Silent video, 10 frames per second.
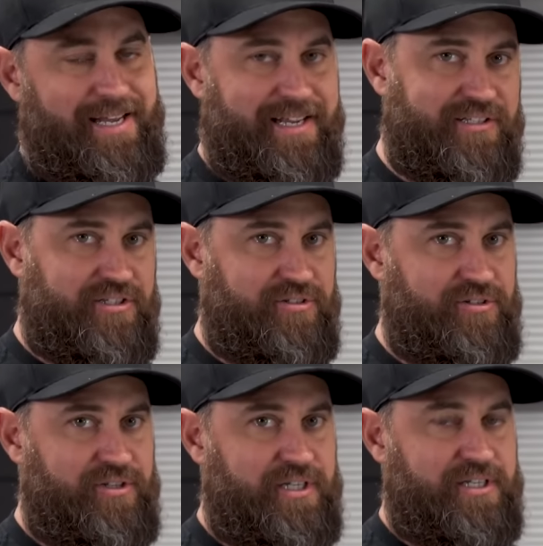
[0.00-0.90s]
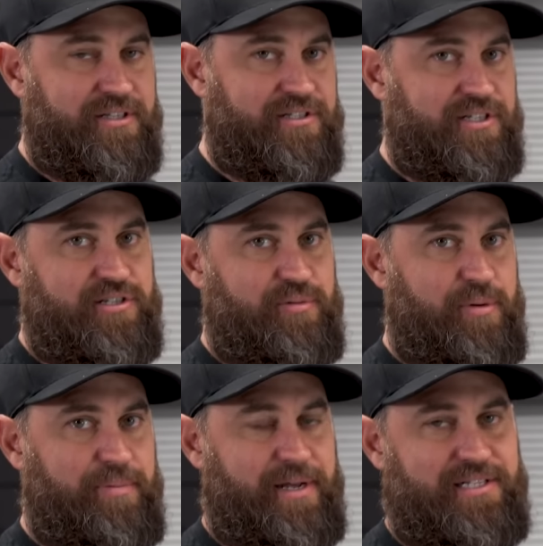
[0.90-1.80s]
into the system,
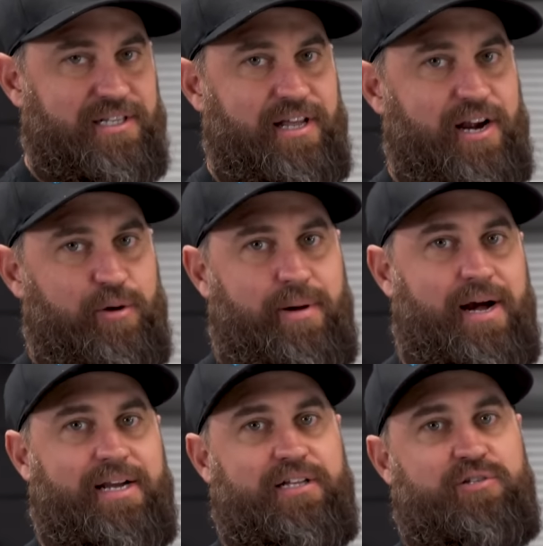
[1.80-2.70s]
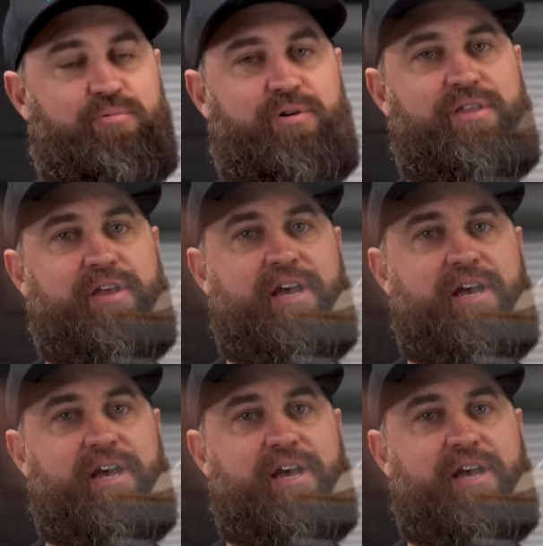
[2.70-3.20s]
replacing the air pockets with